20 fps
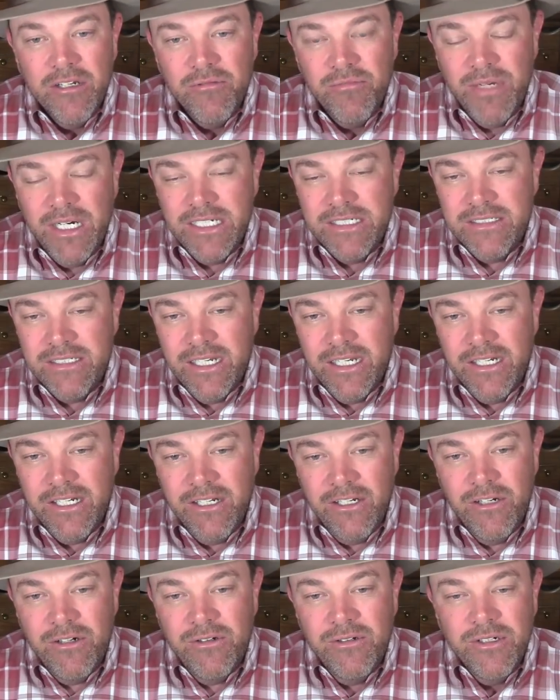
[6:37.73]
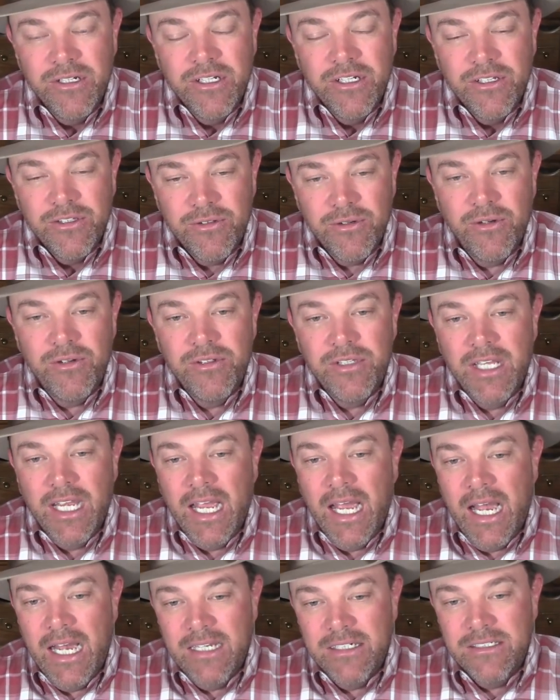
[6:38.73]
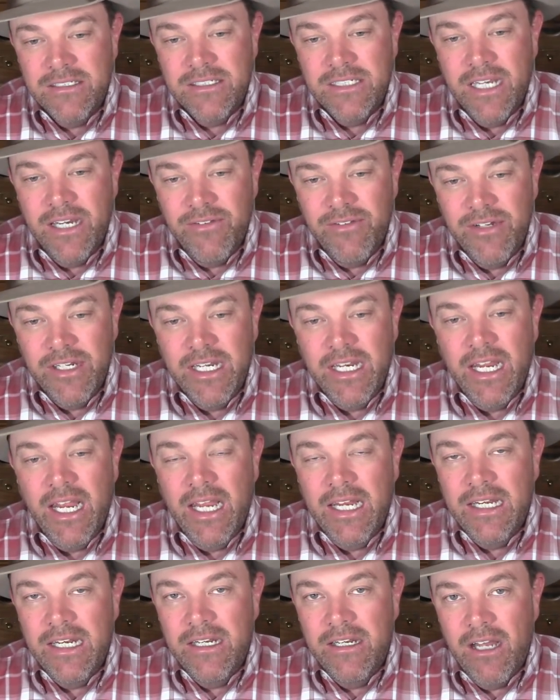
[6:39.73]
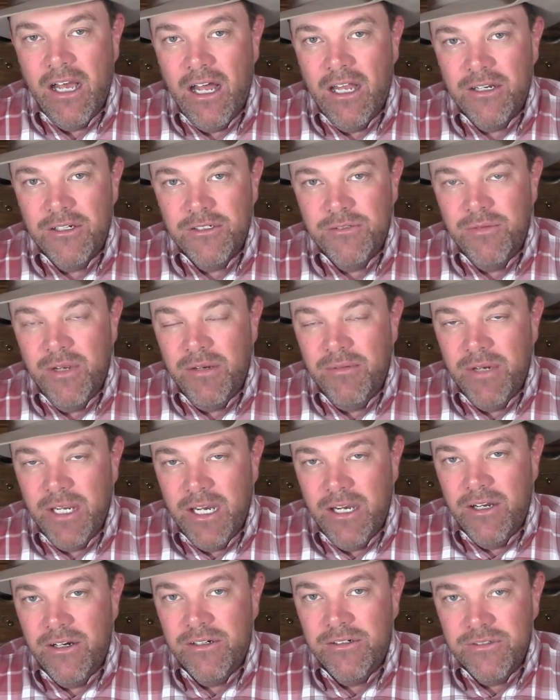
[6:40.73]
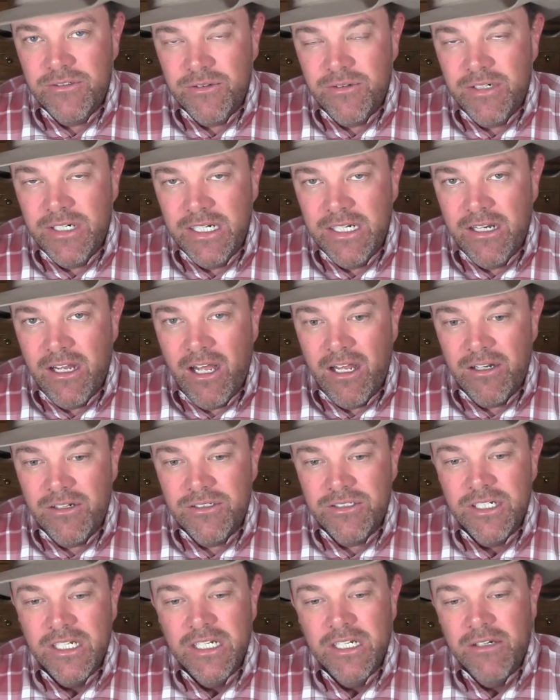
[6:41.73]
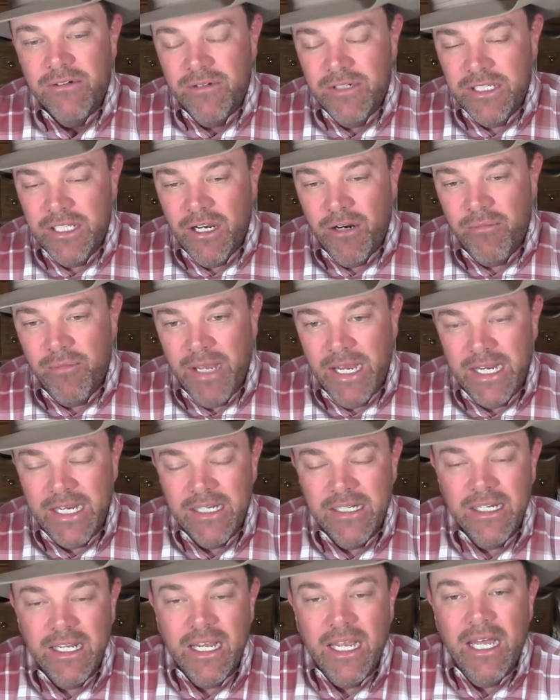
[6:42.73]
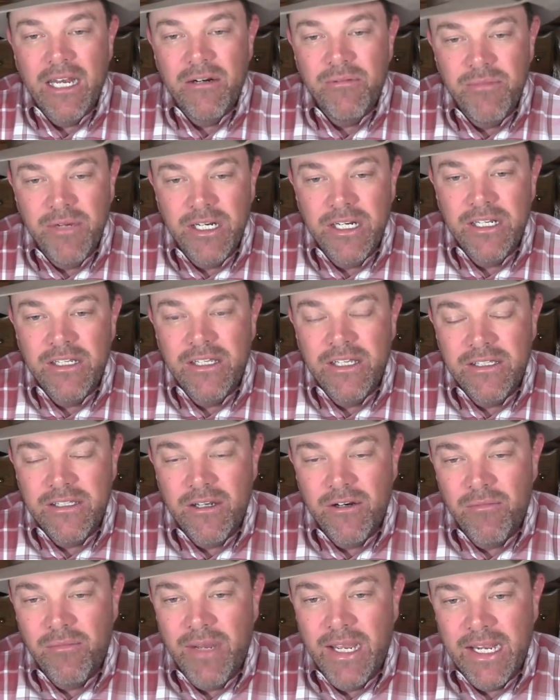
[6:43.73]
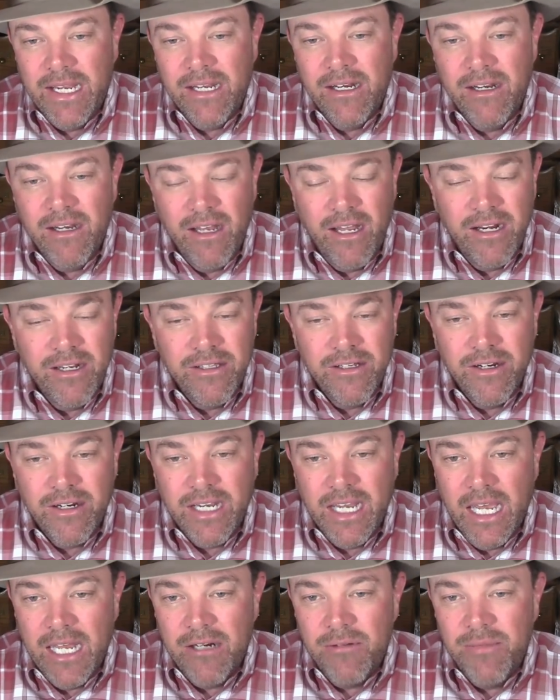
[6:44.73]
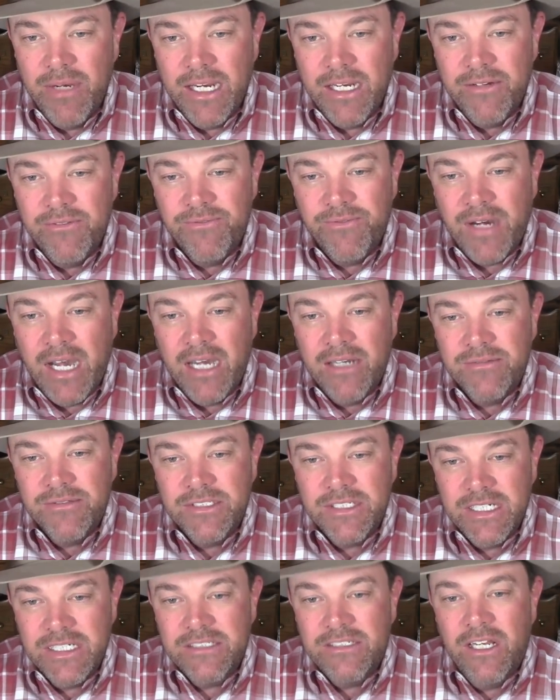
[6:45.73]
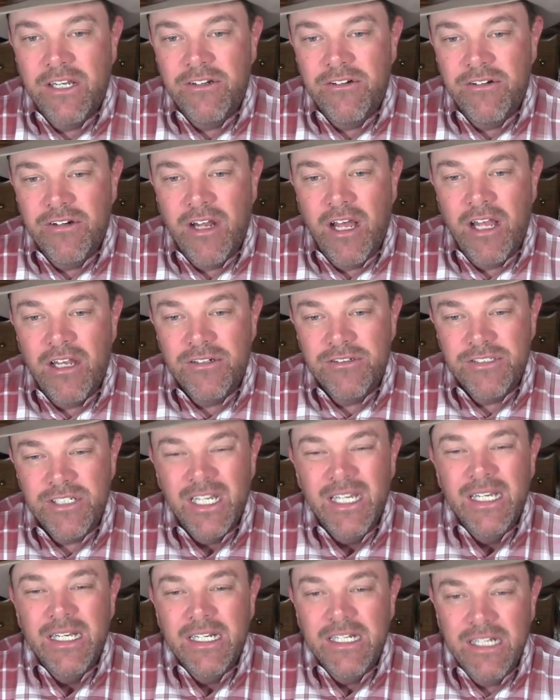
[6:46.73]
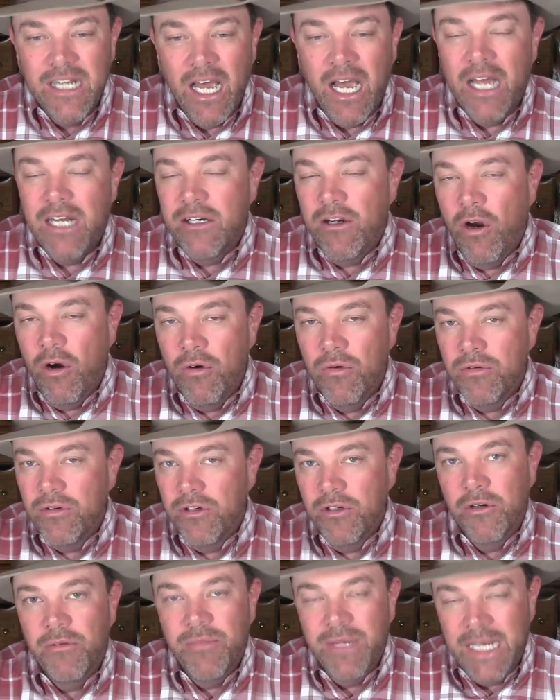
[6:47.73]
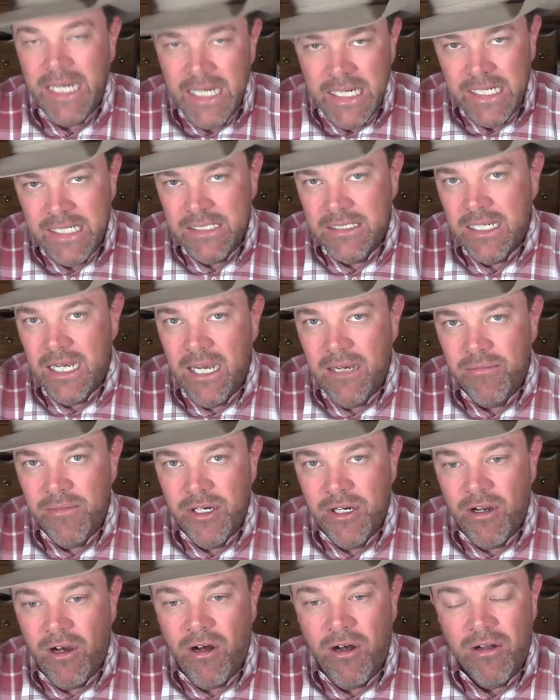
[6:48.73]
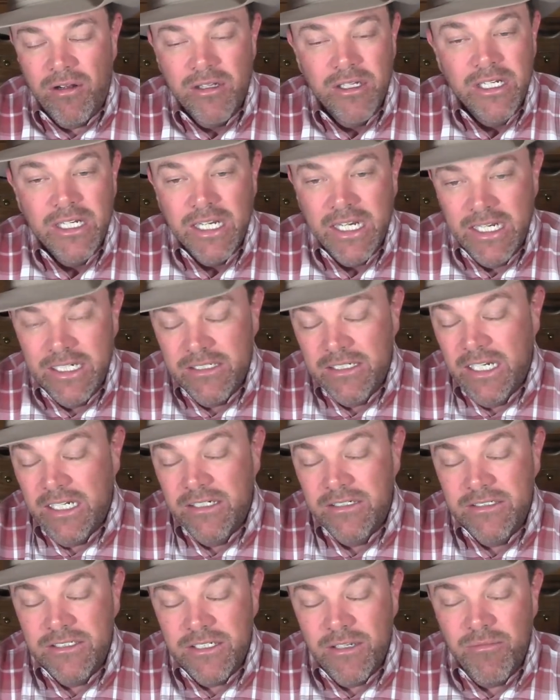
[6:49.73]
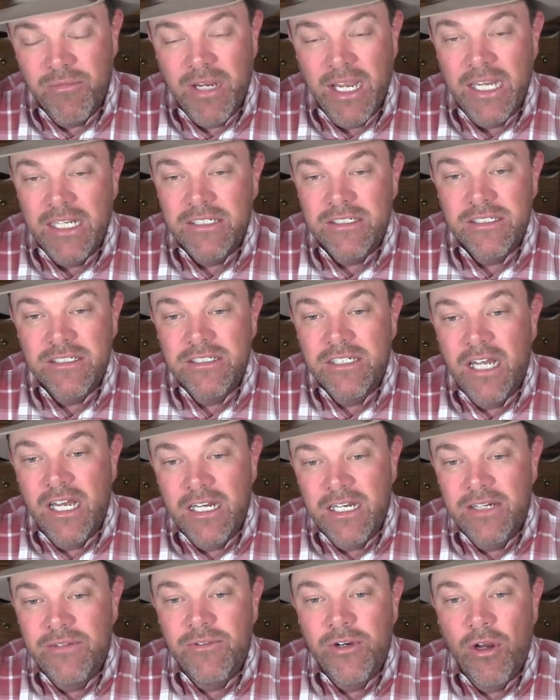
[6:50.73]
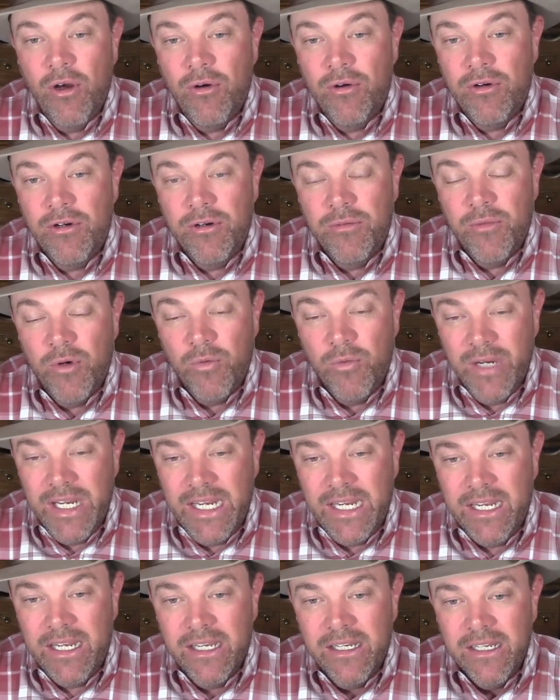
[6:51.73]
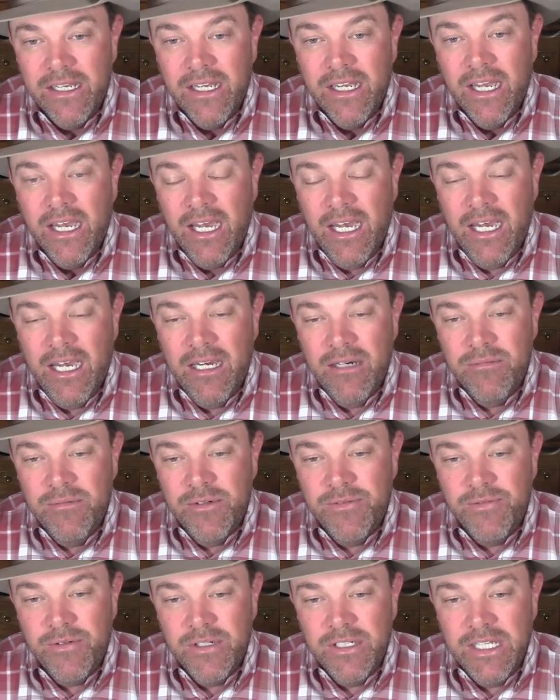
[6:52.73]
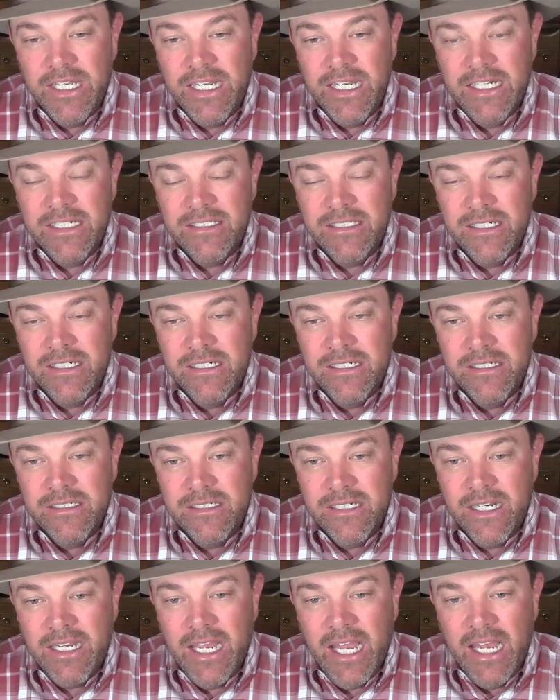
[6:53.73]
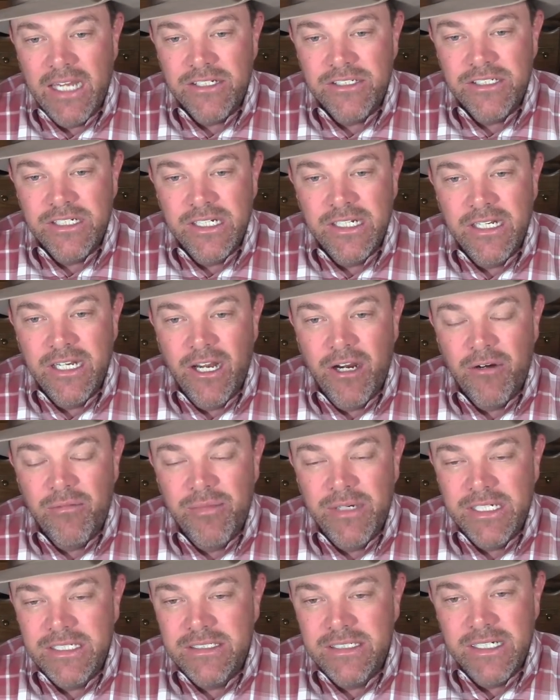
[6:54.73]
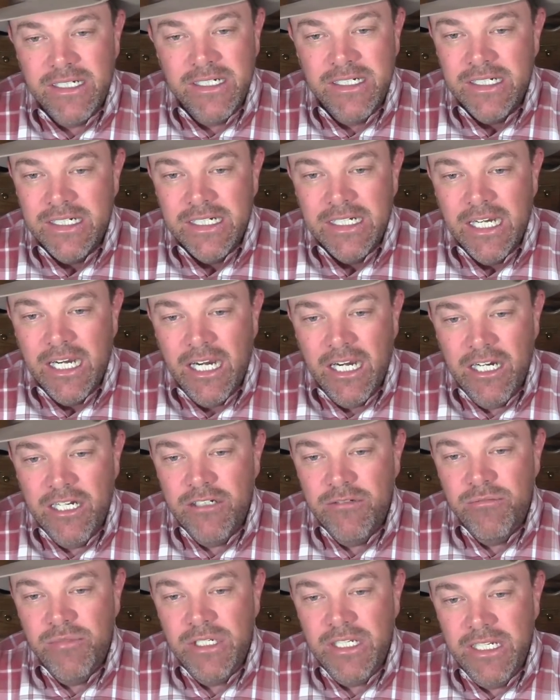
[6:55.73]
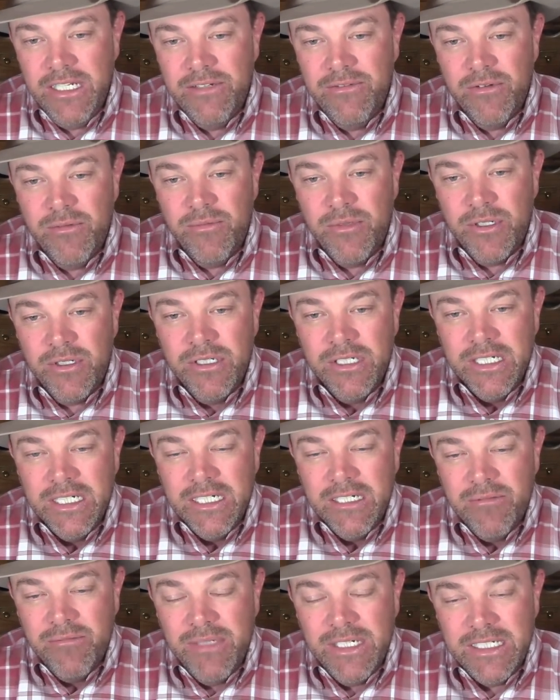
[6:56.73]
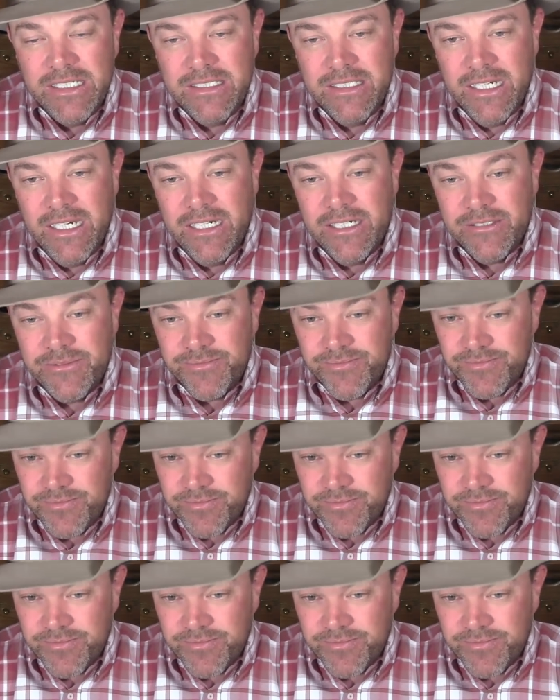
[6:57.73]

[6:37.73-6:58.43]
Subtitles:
But throwing the guys $70, $80, maybe $120 when they're making the kind of money that they're making, a lot of their cattle making $500, $600, not owning them any time at all. And then in some cases, not even owning them a week before they get to cash in there. But unbelievable. But